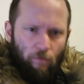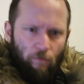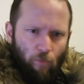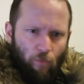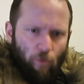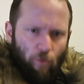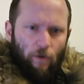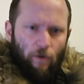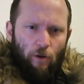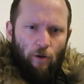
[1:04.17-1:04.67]

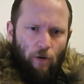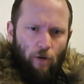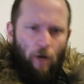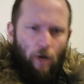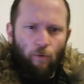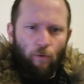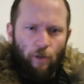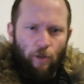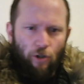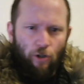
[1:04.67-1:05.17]
moving around
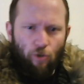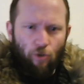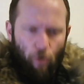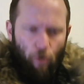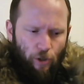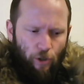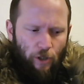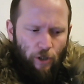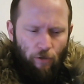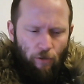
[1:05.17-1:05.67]
with his
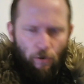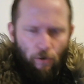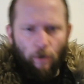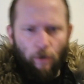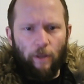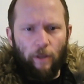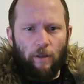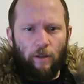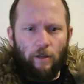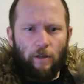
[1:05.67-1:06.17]
torch and
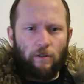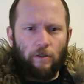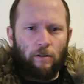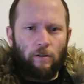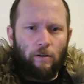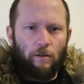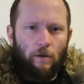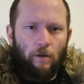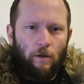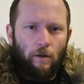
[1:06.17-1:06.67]
throwing things. And
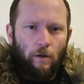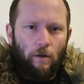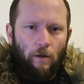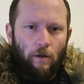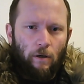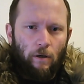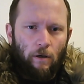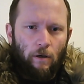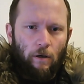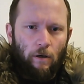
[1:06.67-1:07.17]

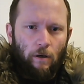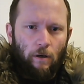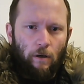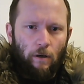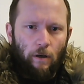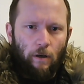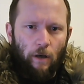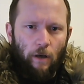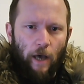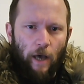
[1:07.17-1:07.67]

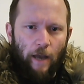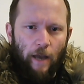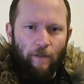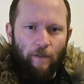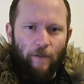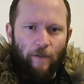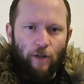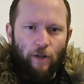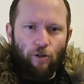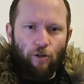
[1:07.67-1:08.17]

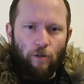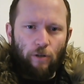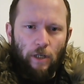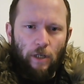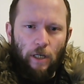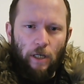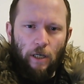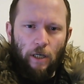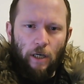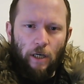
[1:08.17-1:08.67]
eventually
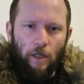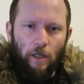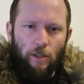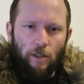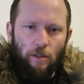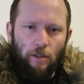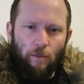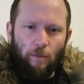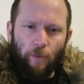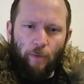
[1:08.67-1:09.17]
he
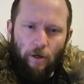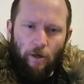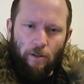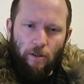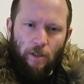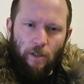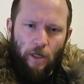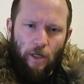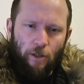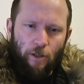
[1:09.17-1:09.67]
catches the bear's
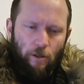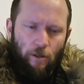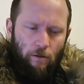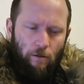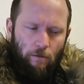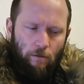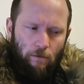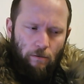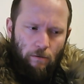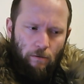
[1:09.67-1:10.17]
attention.
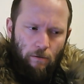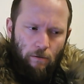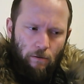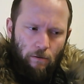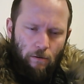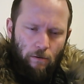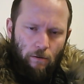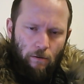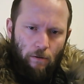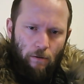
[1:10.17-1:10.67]

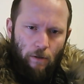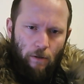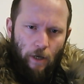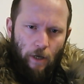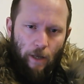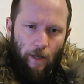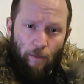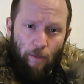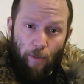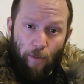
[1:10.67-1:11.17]

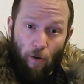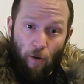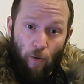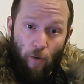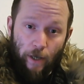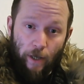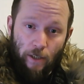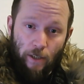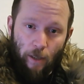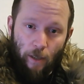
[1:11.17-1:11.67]
And the bear
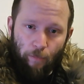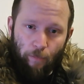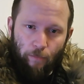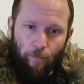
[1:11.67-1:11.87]
wakes up.